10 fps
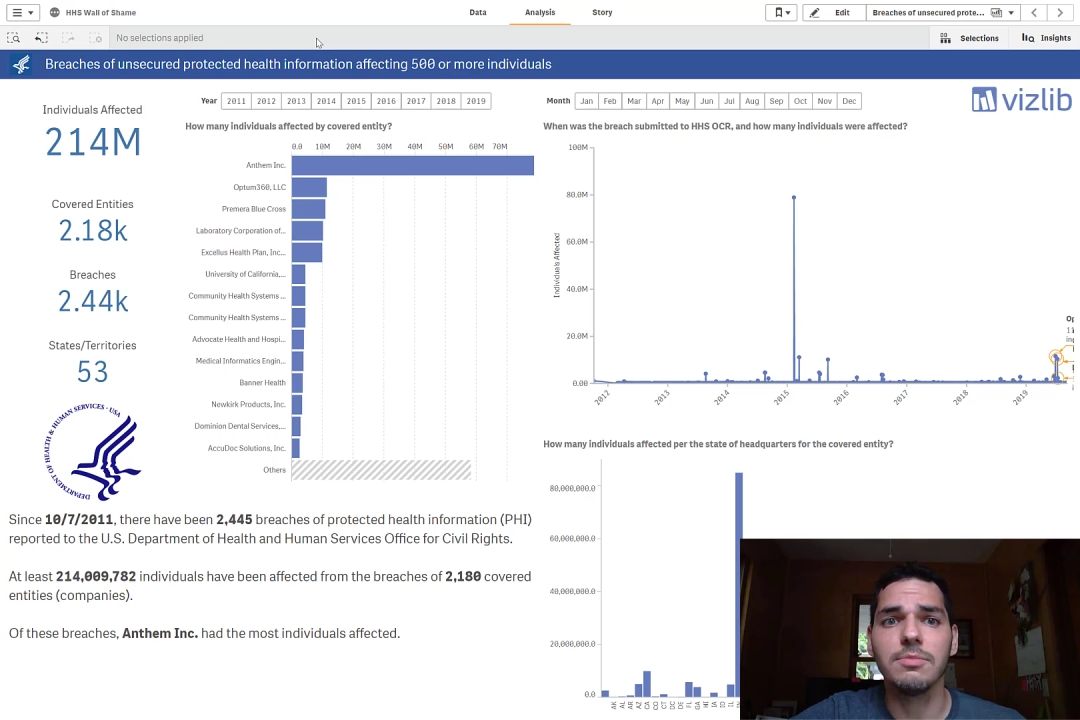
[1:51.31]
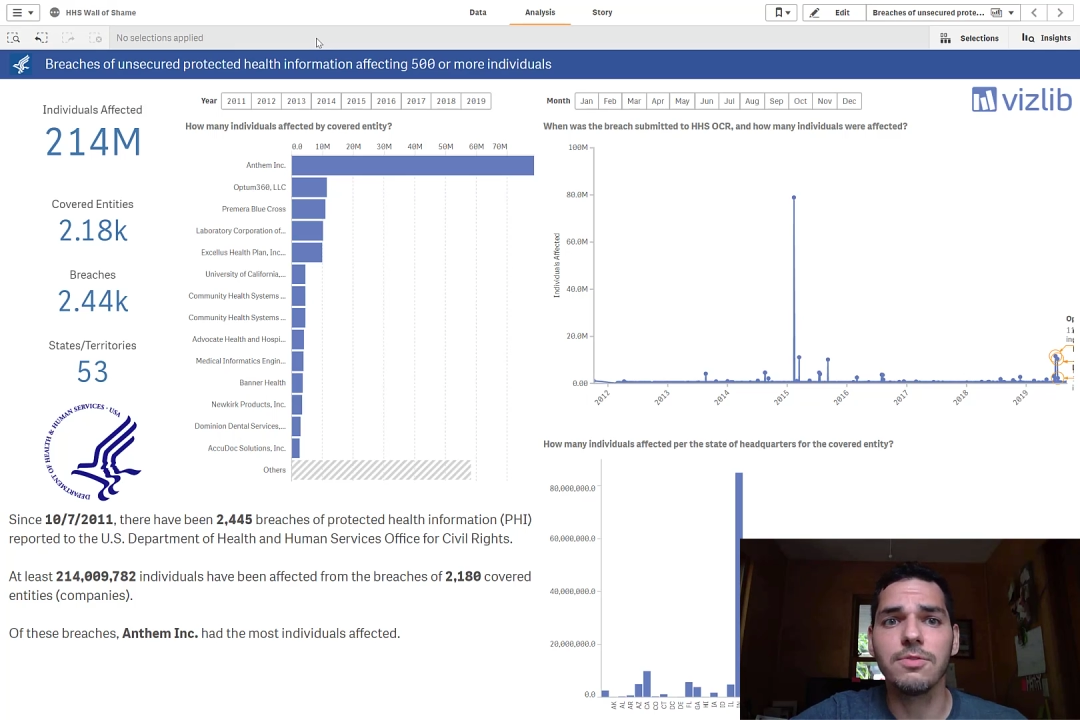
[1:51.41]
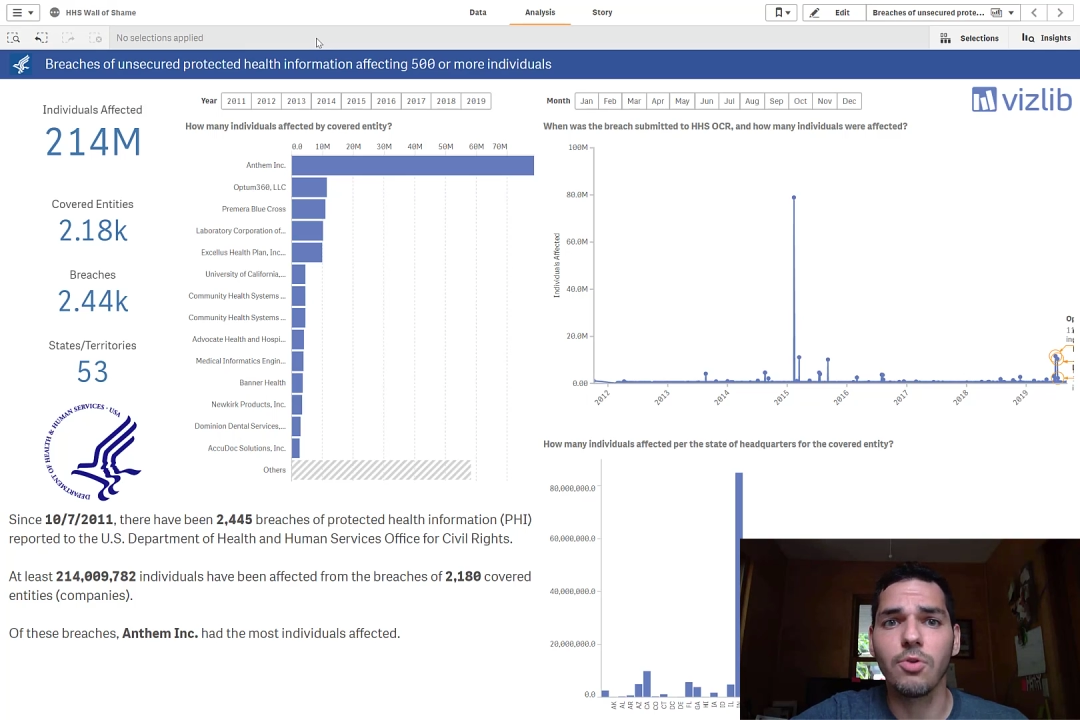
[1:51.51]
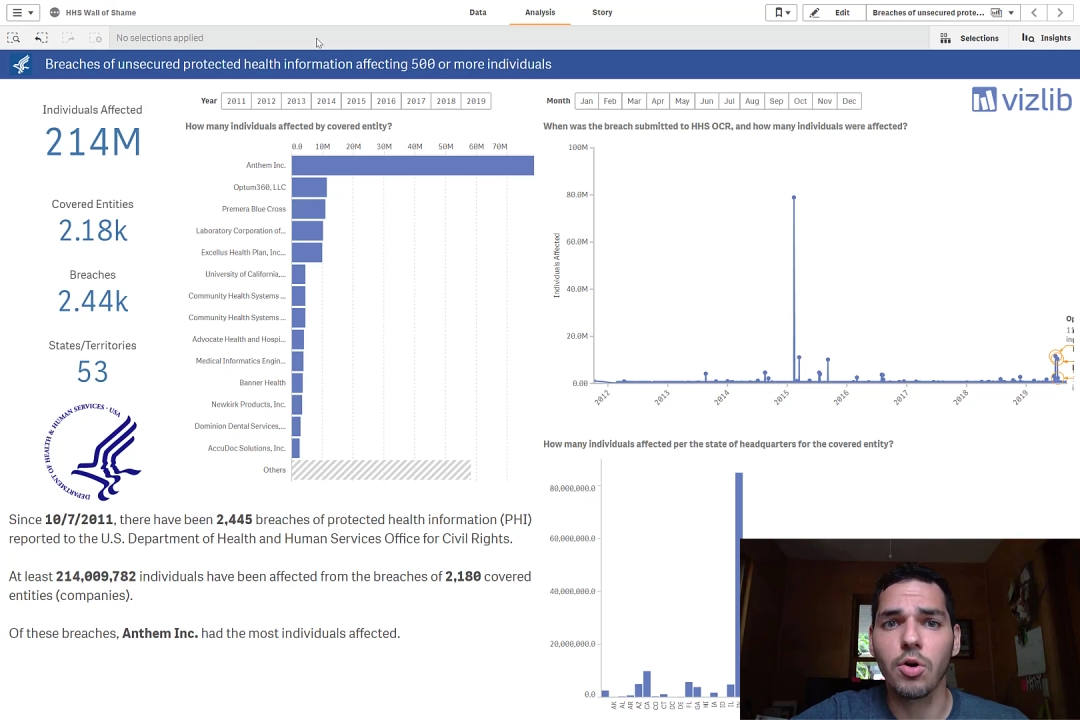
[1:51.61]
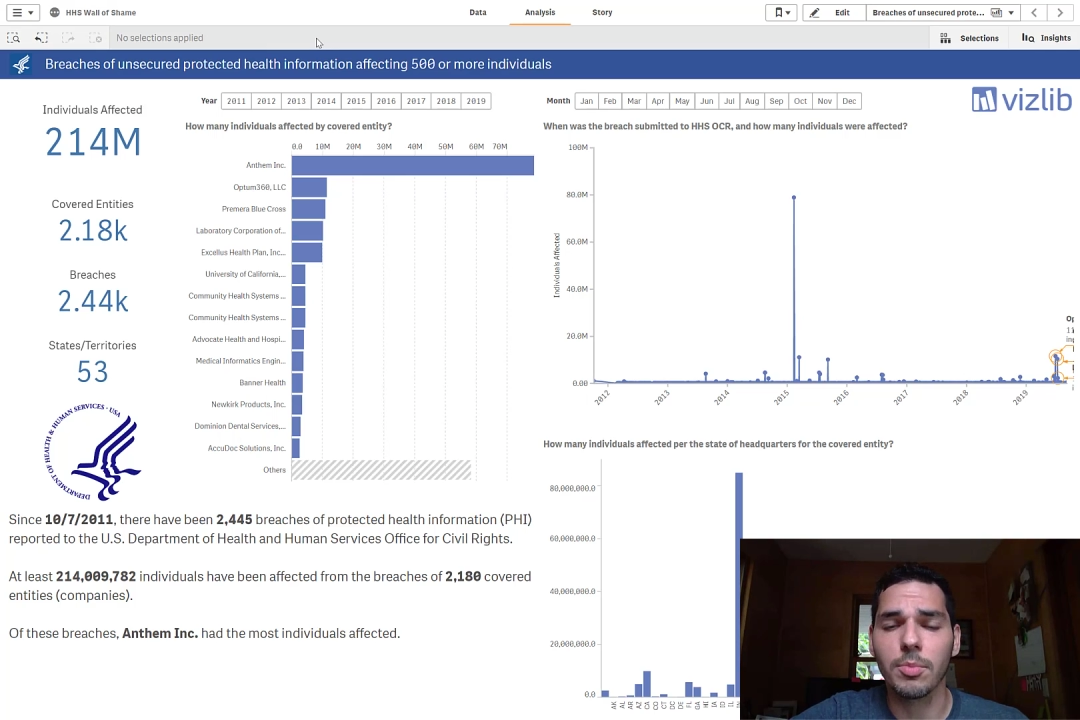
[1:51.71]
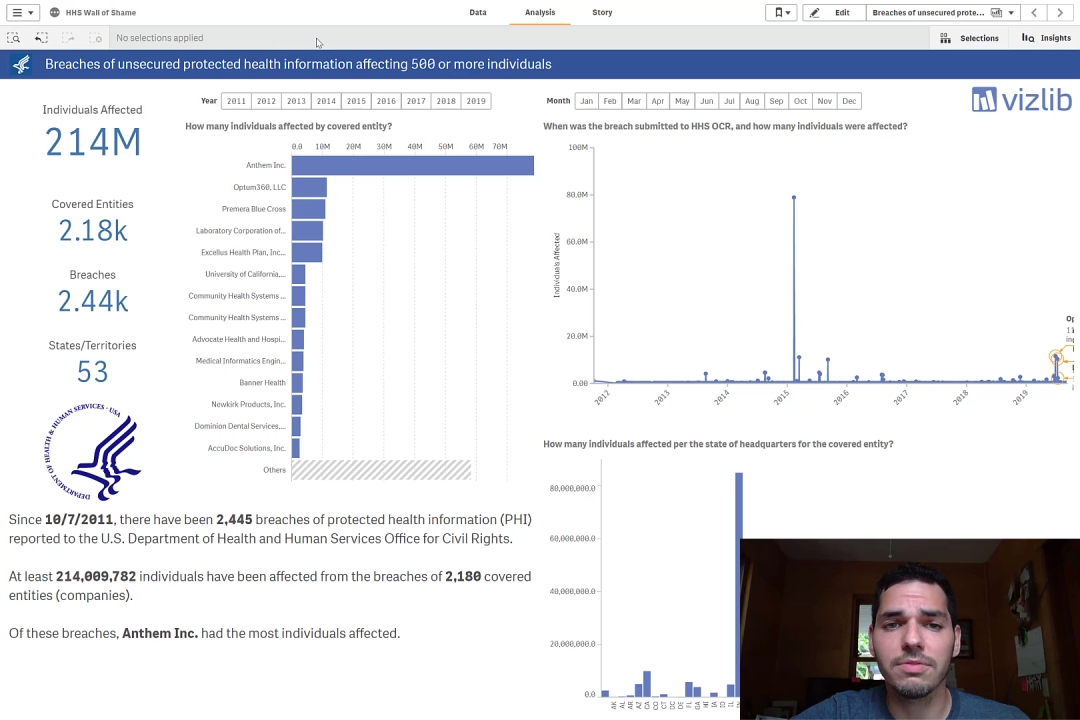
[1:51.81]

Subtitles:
form or